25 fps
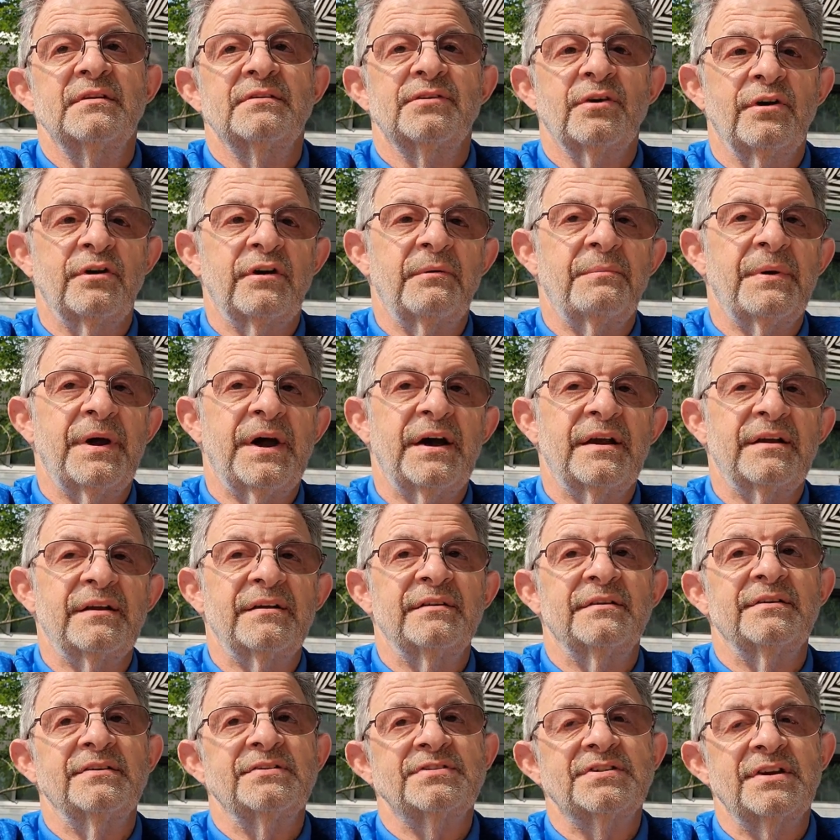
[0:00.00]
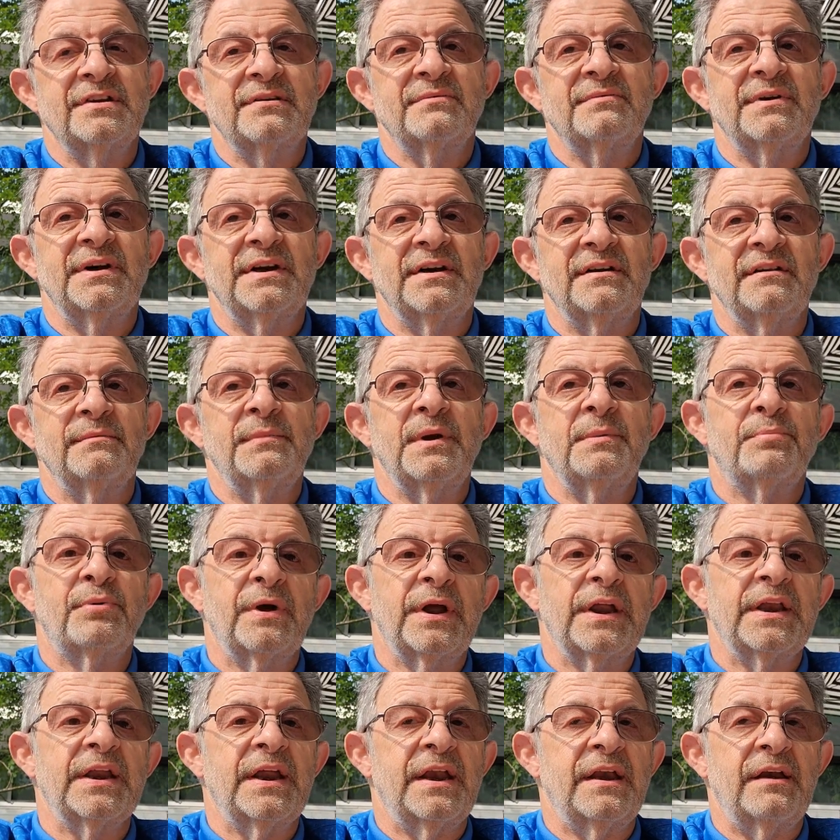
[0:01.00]
thought about it and I was like, well, let me
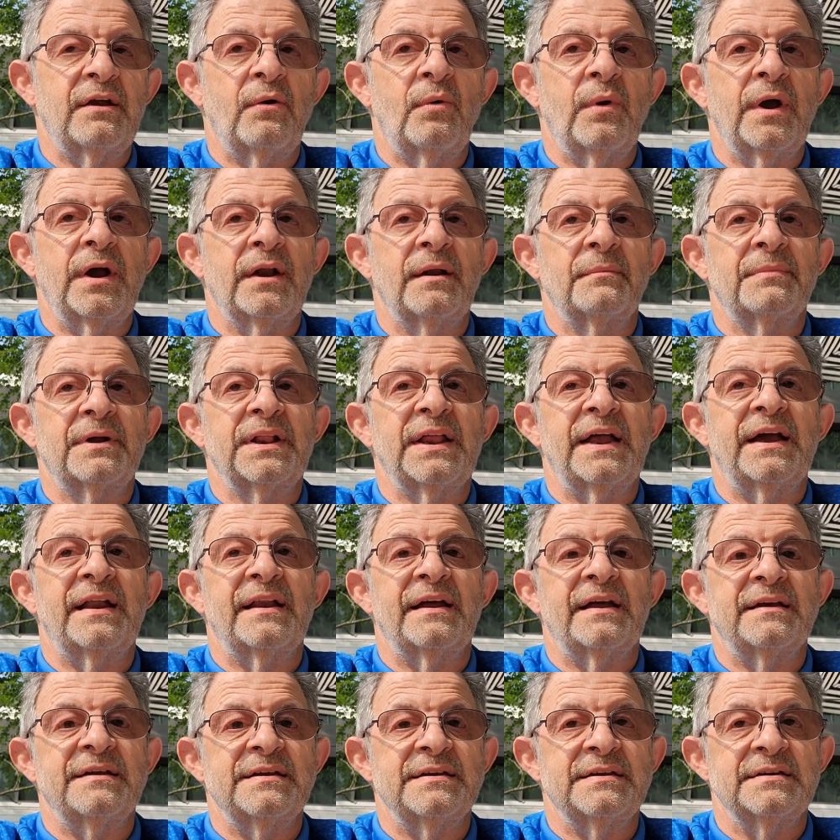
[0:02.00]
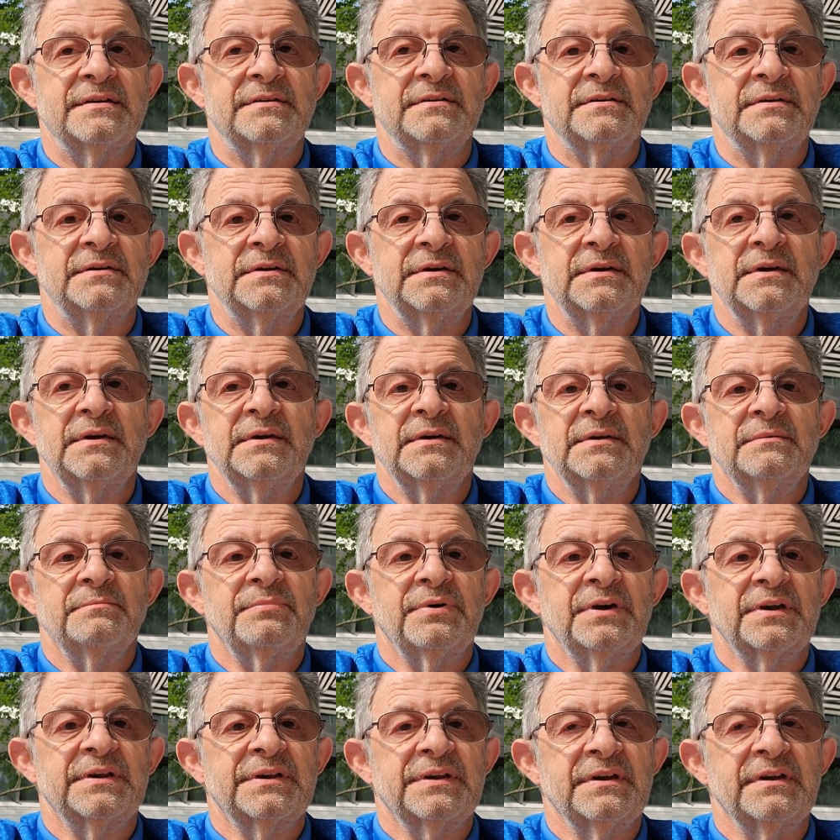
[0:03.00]
bring it anyway, and I'm glad I did.
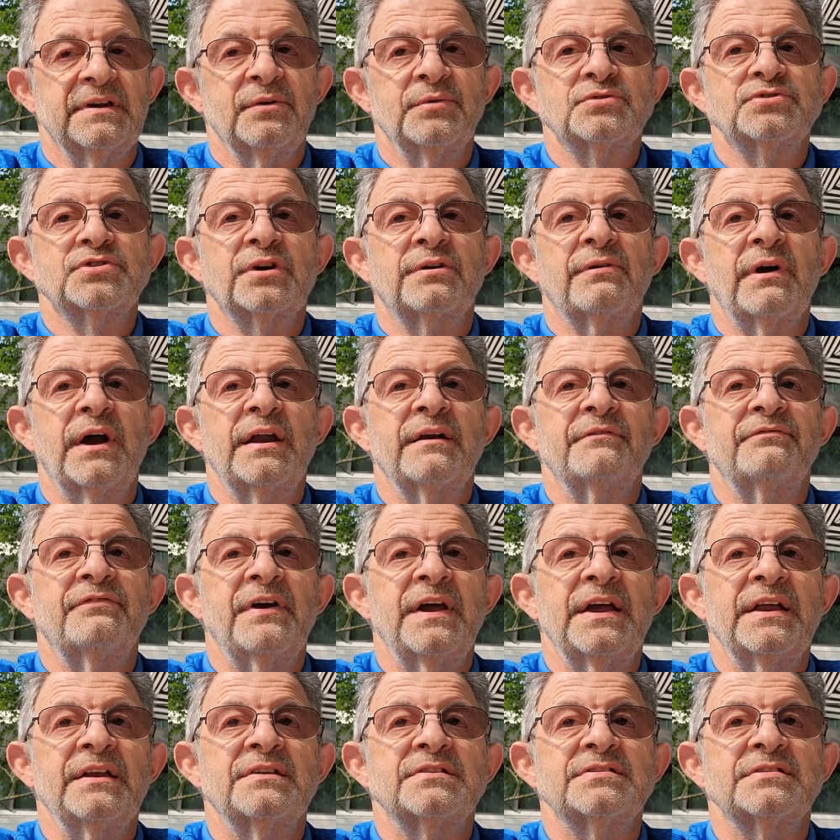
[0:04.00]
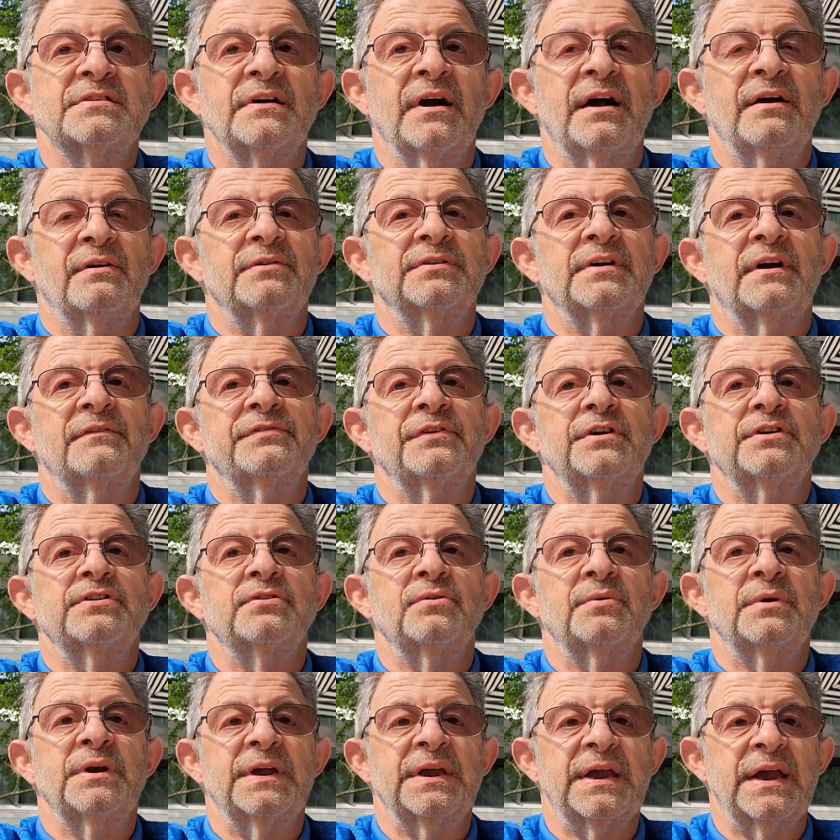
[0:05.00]
But it was a great event. I would definitely
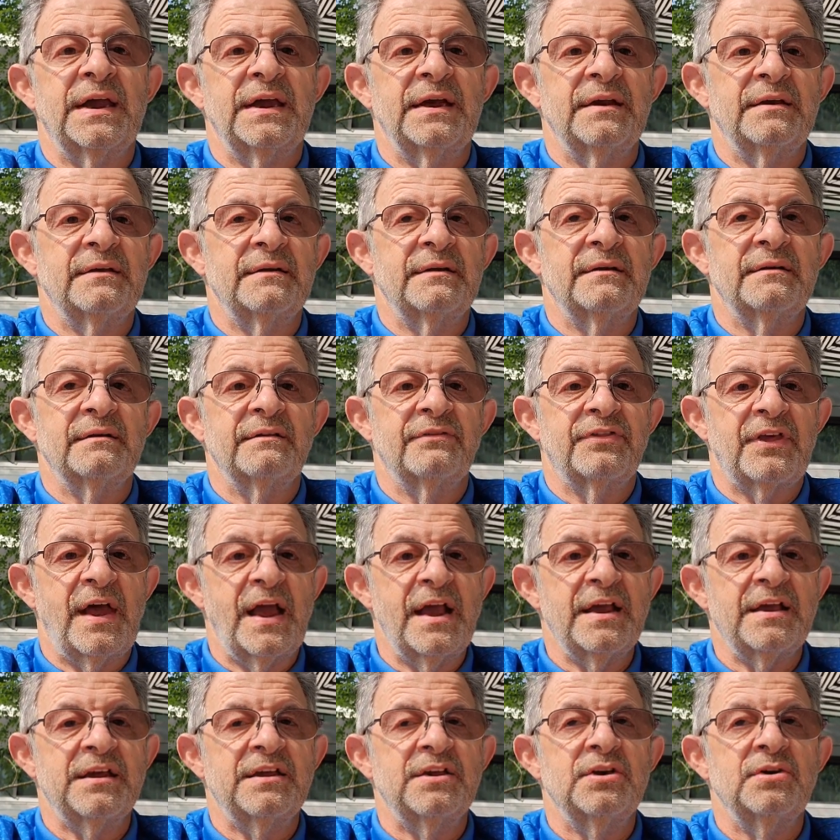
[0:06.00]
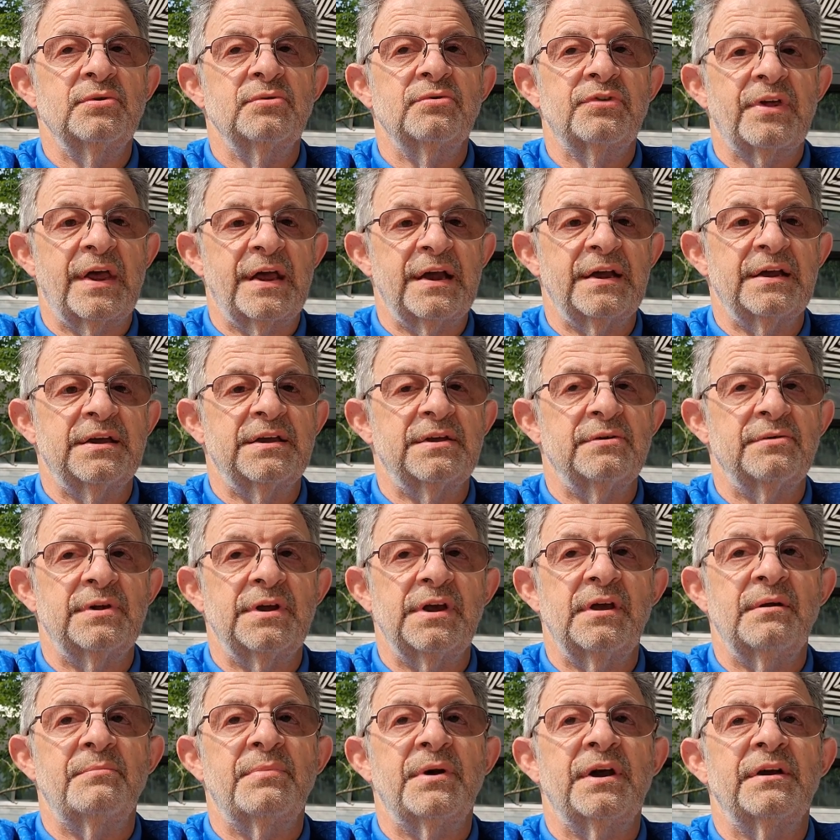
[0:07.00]
do it again. Thank you, thank you,
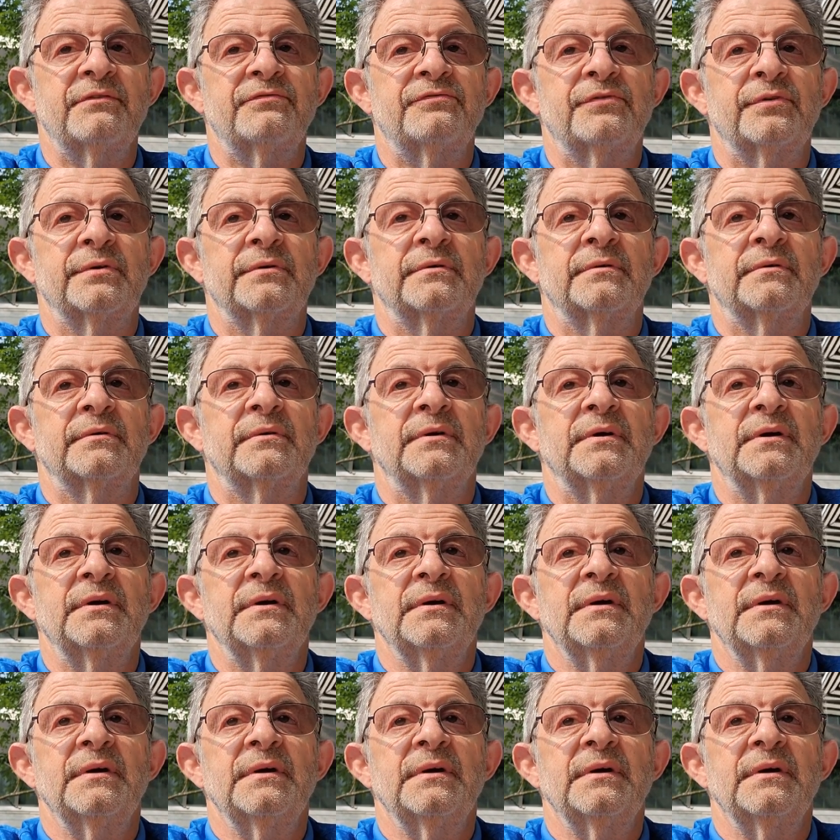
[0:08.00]
eBay, for